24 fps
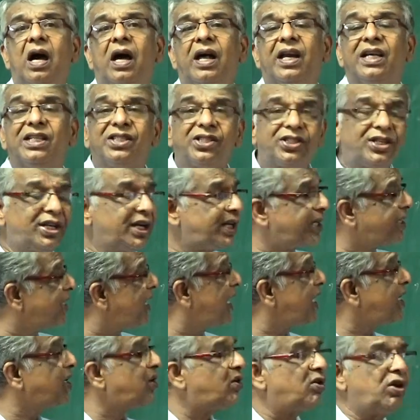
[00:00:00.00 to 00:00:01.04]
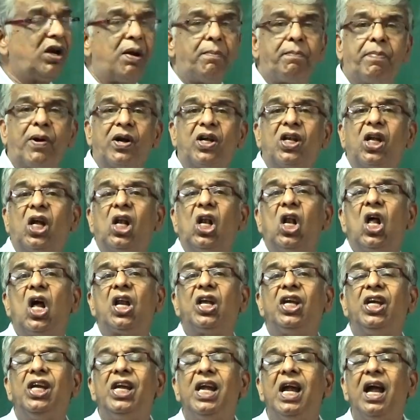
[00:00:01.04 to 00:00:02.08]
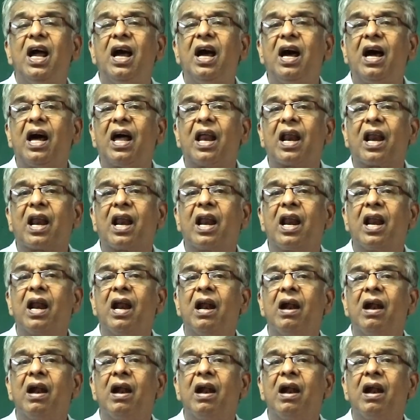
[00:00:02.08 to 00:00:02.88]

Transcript: restricted to a particular year,